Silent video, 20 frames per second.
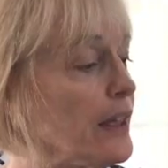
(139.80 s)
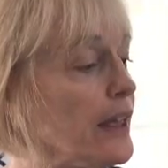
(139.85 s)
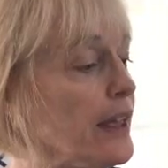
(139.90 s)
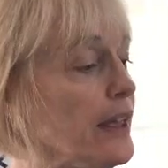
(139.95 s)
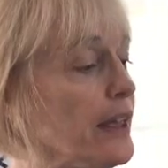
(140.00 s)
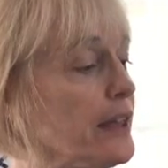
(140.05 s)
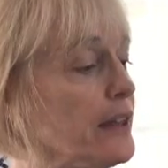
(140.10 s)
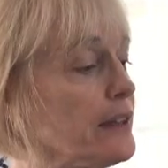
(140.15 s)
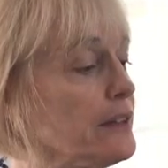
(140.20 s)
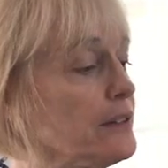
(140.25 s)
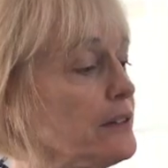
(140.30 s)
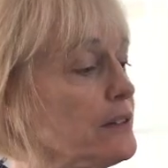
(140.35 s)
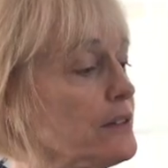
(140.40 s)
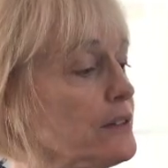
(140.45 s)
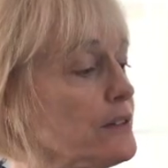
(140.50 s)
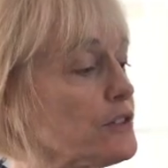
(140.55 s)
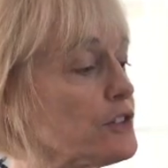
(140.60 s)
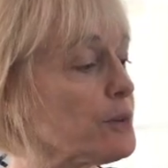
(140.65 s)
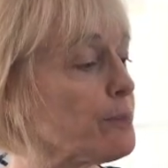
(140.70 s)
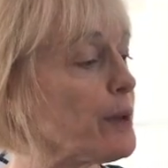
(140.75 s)
And
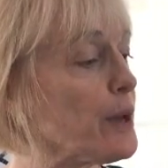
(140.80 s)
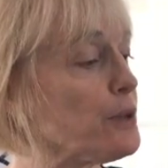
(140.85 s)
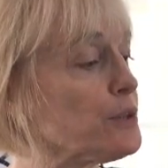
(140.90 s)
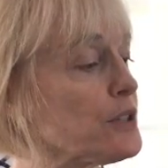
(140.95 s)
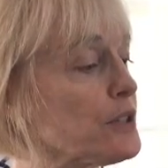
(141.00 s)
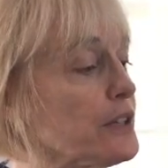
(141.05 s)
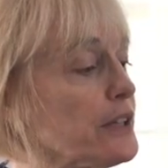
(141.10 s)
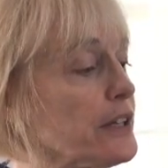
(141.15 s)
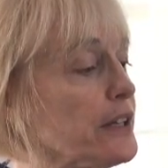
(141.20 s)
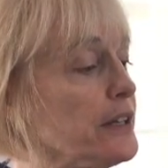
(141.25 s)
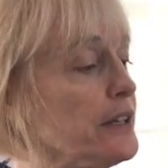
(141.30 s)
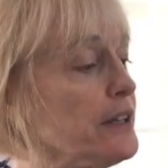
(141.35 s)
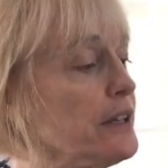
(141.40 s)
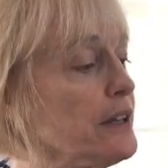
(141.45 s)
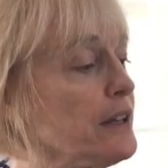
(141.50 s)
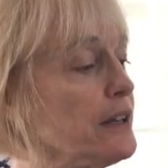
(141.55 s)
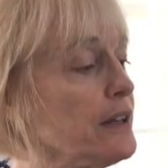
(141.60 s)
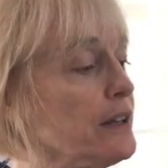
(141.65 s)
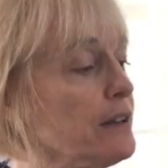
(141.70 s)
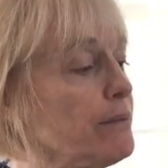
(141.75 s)
supposedly
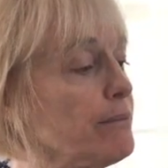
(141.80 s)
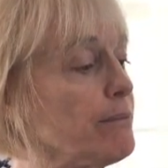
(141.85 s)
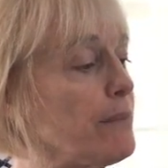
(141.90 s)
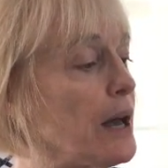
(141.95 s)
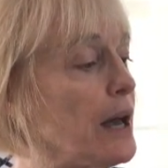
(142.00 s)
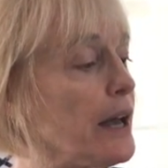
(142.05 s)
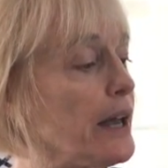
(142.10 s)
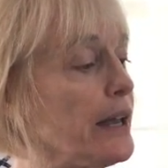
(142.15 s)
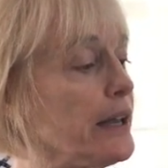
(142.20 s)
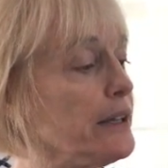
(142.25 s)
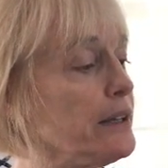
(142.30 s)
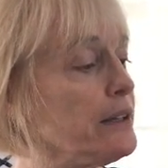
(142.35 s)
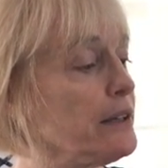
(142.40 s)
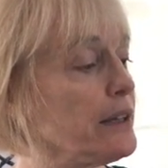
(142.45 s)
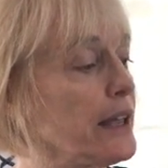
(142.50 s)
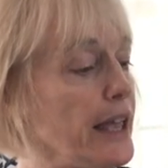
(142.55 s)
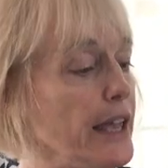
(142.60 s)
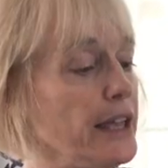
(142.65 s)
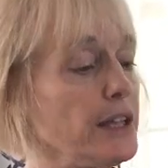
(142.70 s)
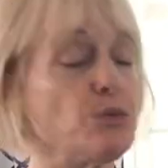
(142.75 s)
my
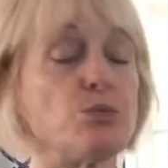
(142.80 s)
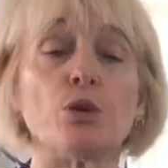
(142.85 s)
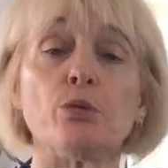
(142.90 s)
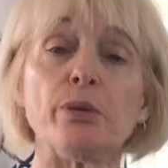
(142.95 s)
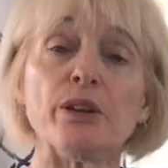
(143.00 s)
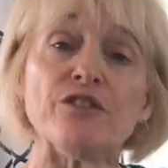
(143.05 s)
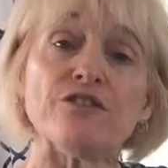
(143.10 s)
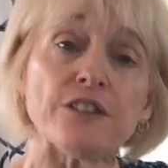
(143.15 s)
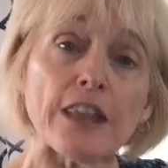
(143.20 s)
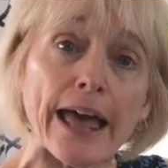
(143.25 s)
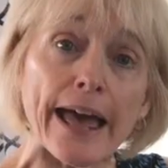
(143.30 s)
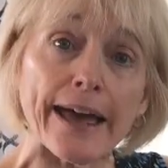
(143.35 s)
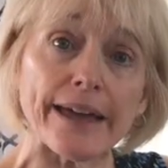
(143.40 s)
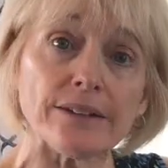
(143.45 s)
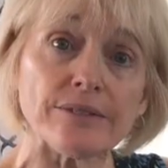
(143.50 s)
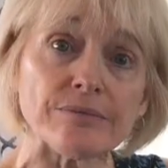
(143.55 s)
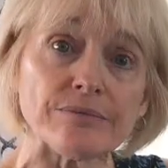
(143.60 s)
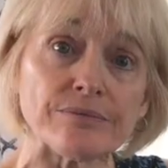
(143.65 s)
hand will be flat.